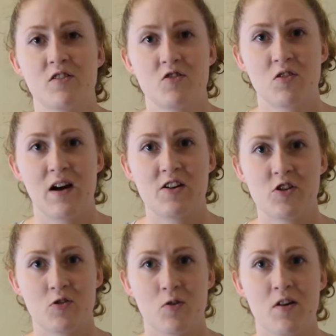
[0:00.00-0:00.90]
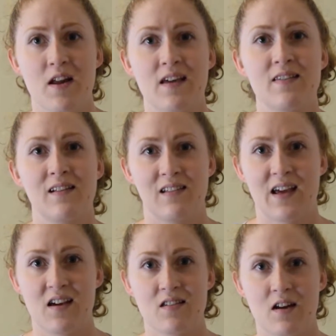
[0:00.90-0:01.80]
to try shortening the
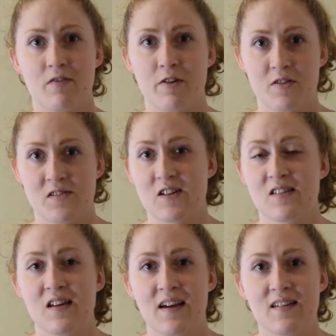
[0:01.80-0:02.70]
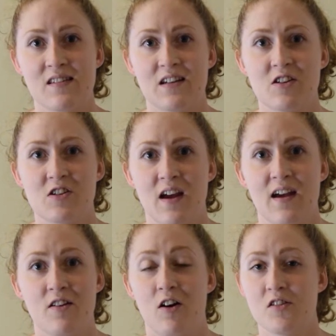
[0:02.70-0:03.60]
length of your zigzag stitch
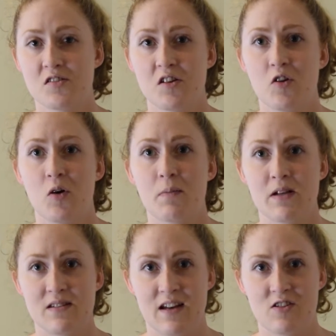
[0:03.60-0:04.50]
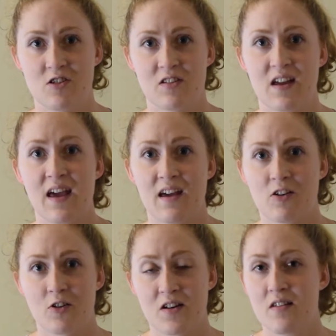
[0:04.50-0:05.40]
and also potentially
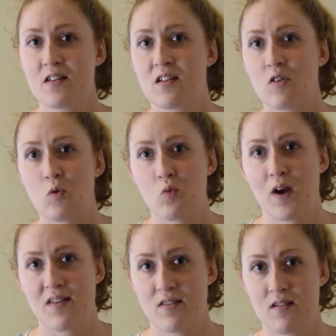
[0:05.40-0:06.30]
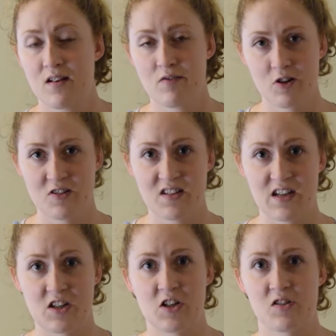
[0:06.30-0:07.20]
increasing the width of your
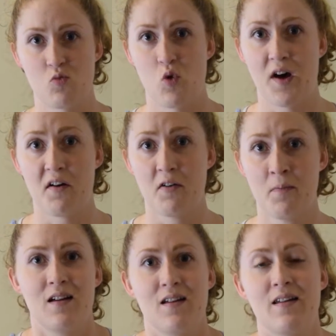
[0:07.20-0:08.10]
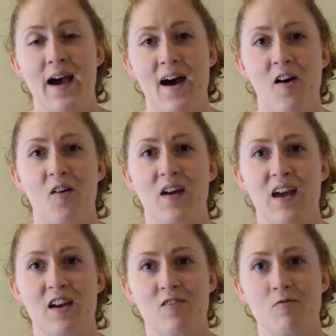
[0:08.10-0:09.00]
stitch as well. Now,
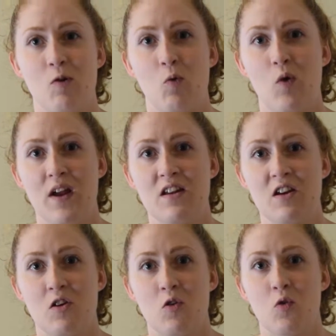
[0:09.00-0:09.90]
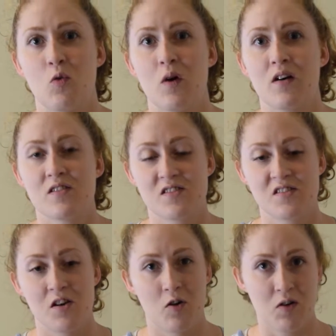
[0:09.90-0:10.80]
if when you
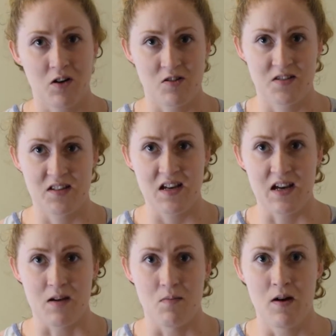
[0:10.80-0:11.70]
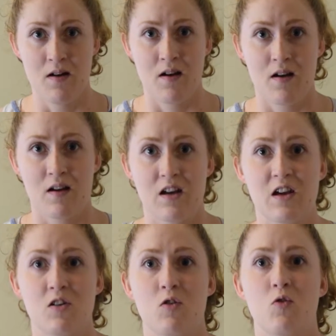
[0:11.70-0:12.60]
sew your seam,
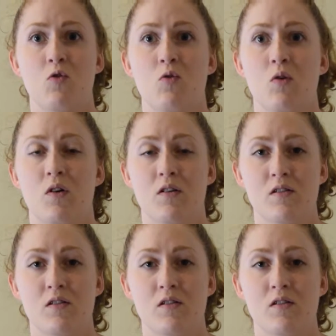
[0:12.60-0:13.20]
you